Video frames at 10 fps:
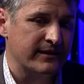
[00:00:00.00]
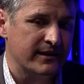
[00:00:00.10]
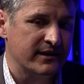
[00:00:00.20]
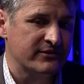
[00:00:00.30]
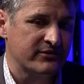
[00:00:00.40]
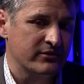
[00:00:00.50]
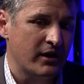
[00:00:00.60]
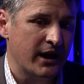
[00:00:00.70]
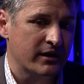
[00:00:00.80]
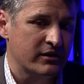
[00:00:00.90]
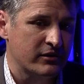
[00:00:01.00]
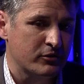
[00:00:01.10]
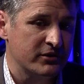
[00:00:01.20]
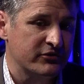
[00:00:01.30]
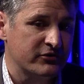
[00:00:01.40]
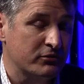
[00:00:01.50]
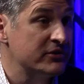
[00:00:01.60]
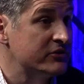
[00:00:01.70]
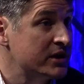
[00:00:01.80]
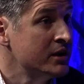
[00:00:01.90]
candidates like Chris
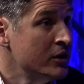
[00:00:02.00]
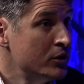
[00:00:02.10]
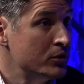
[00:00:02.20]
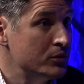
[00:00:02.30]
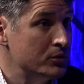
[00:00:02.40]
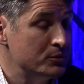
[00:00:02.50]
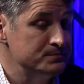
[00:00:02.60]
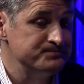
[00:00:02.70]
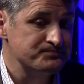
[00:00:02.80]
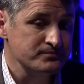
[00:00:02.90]
Christie who